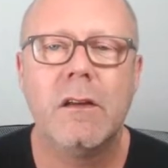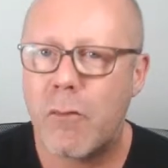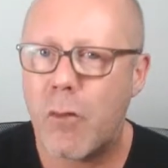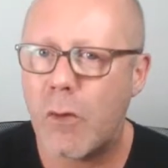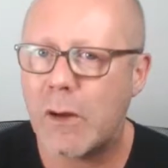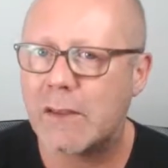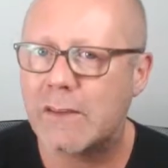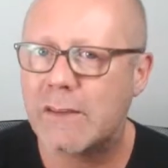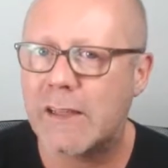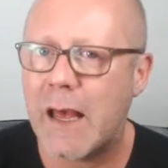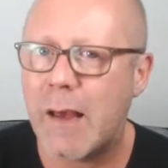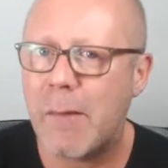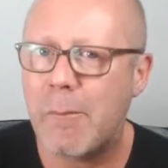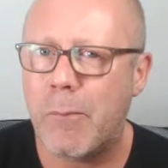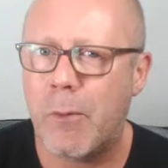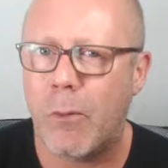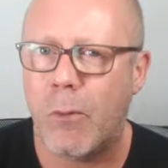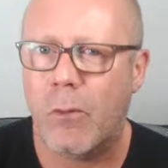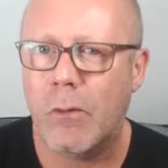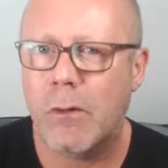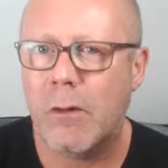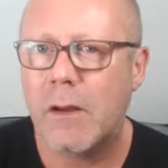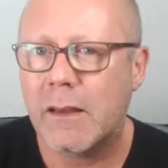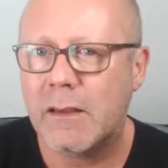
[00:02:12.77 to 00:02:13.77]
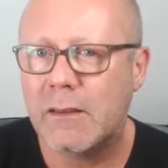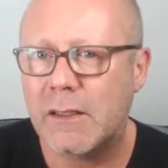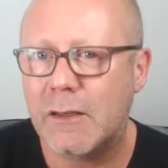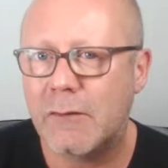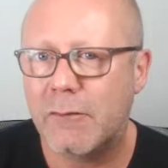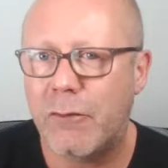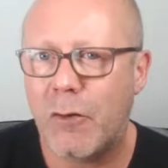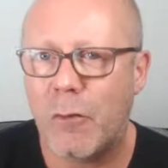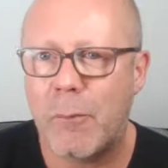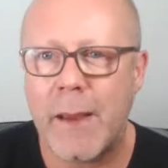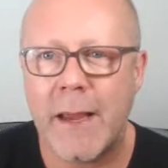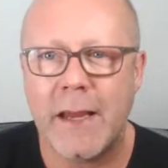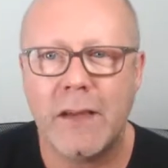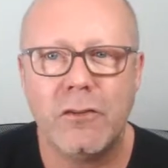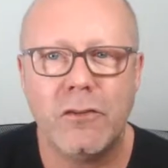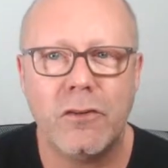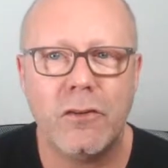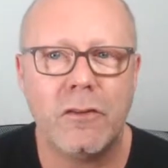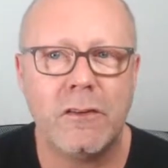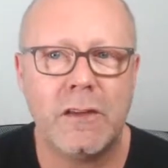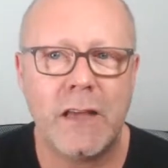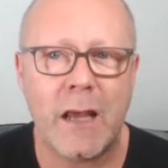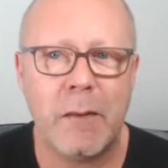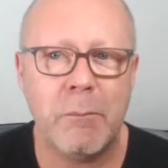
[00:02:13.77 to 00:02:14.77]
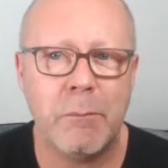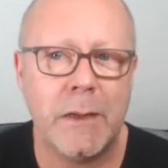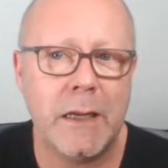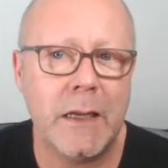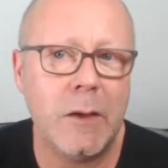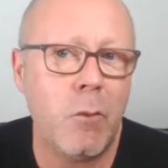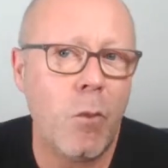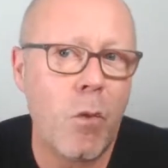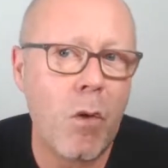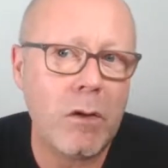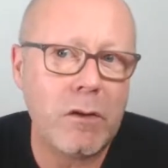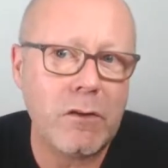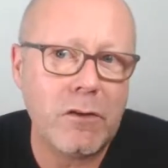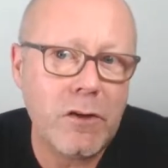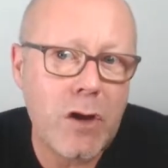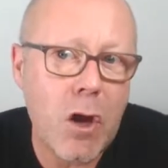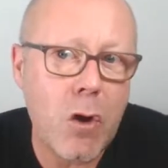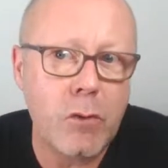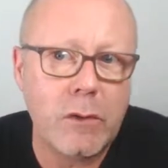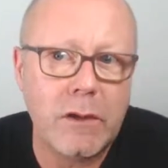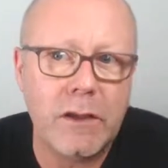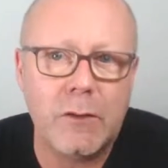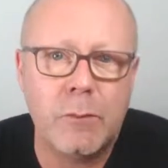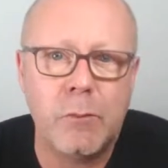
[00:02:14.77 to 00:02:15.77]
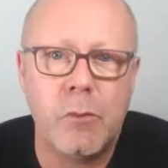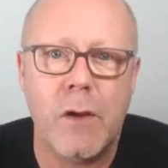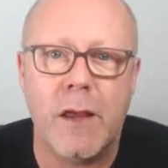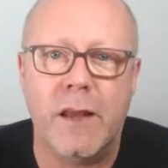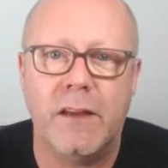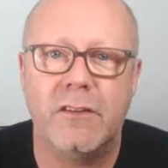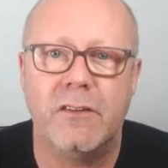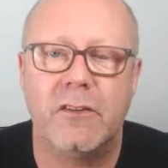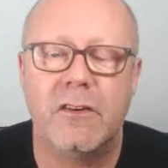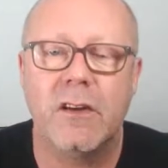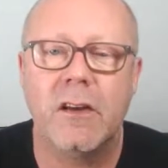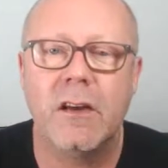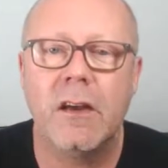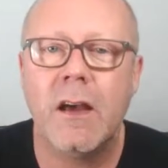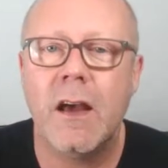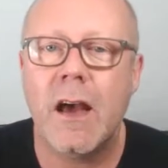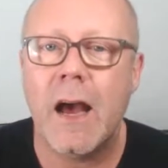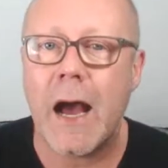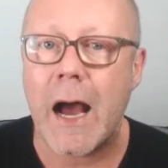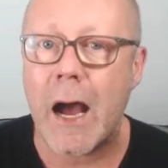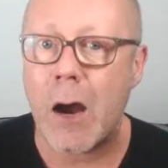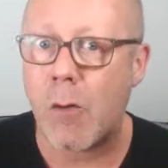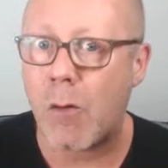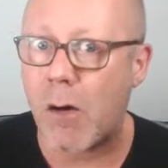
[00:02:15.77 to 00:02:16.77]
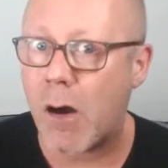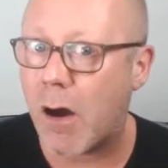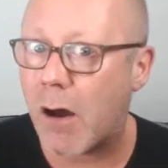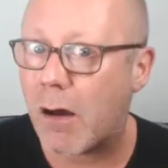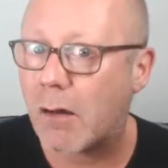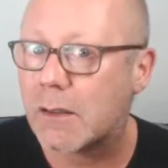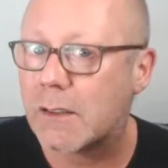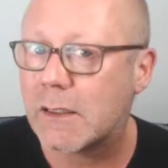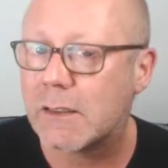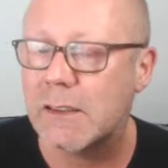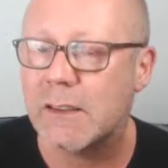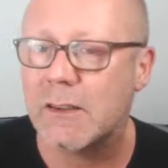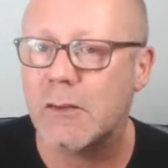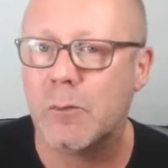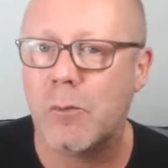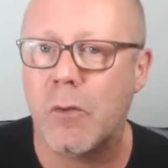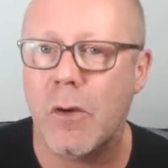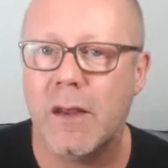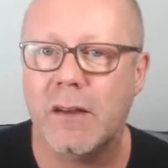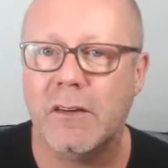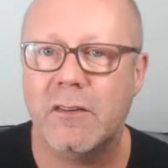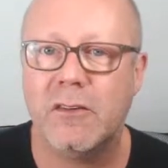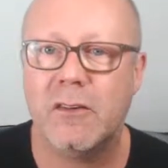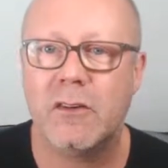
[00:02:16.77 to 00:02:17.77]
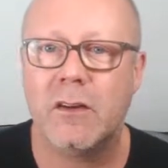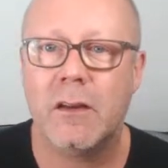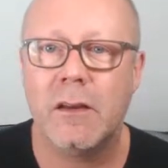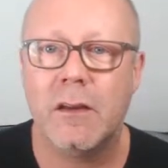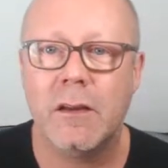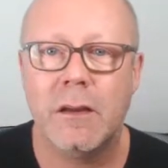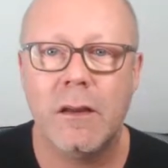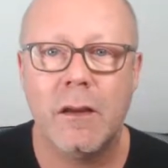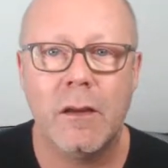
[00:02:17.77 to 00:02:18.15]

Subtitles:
For example, this information can be what note is pressed, how hard it is pressed,